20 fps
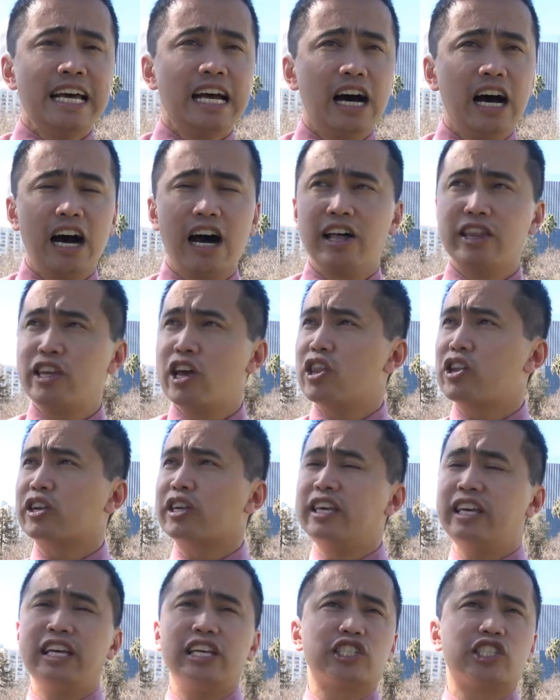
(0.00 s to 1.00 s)
Uh, the other
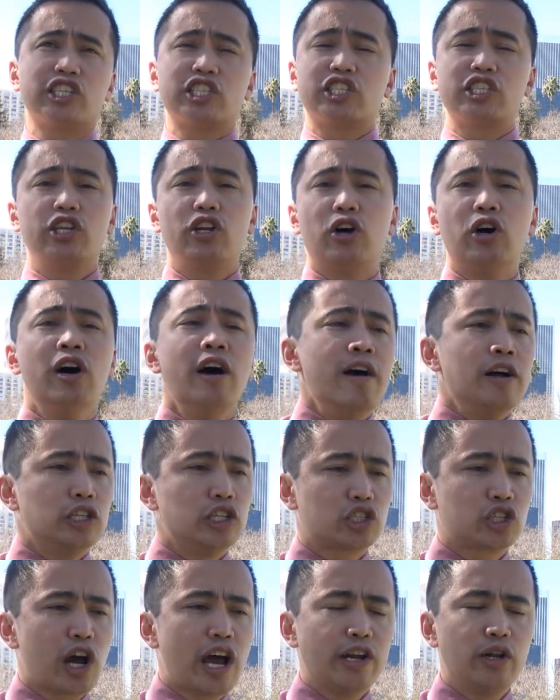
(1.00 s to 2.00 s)
key is just you know
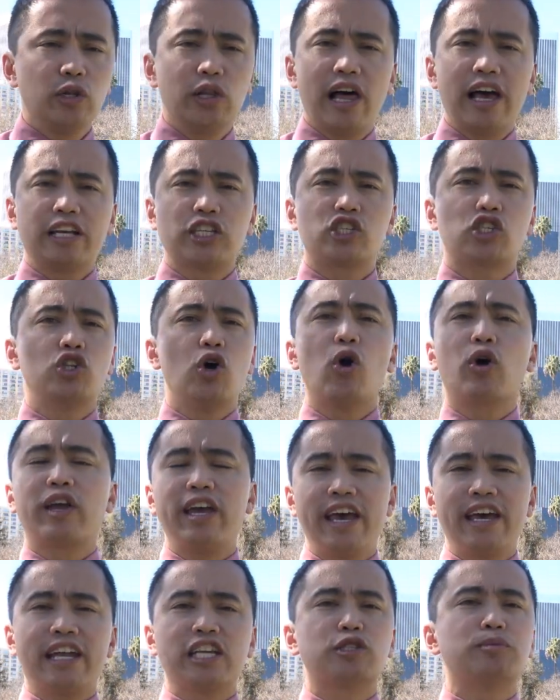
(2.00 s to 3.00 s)
just try to like soak
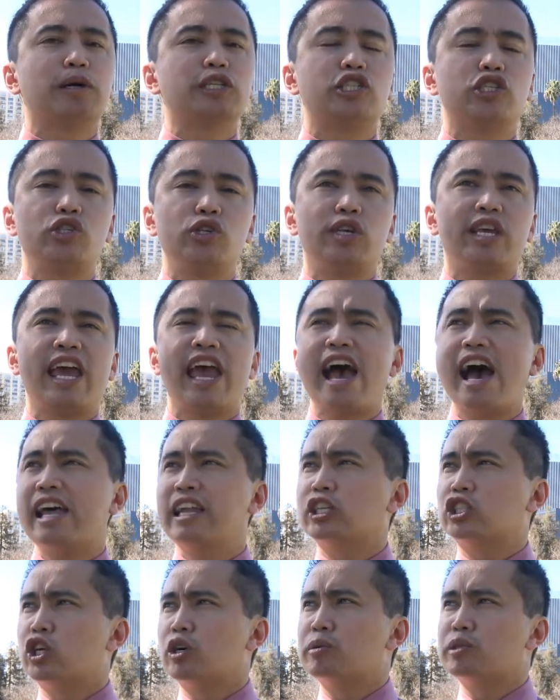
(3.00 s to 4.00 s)
in as much as you
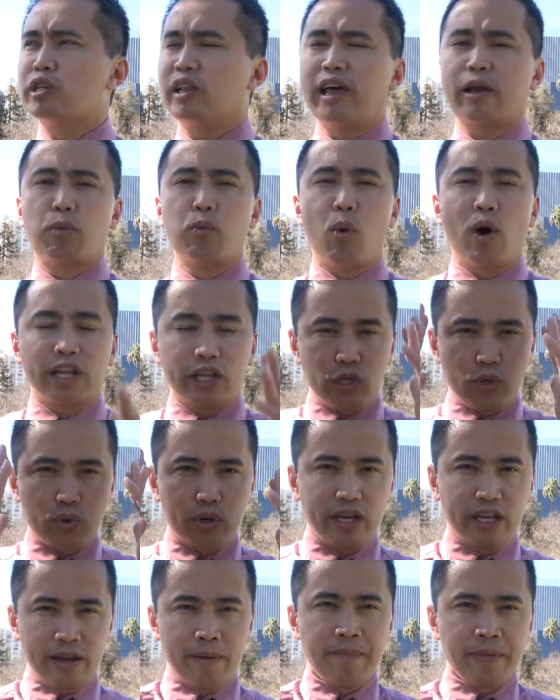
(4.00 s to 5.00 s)
can in terms of like what you
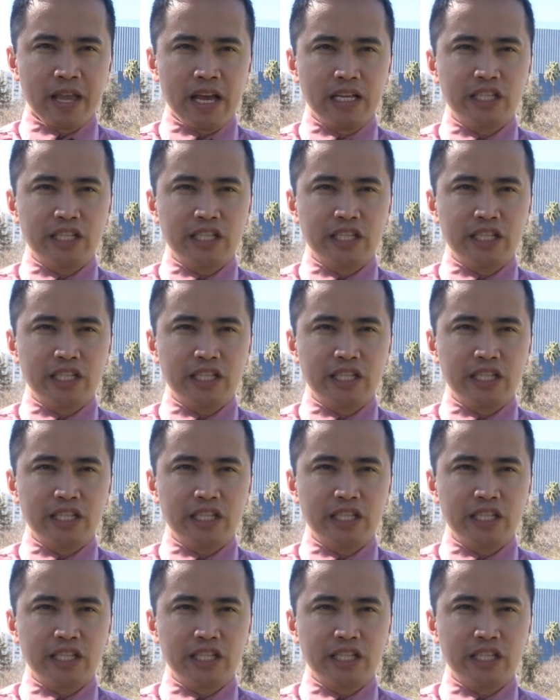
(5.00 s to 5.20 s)
can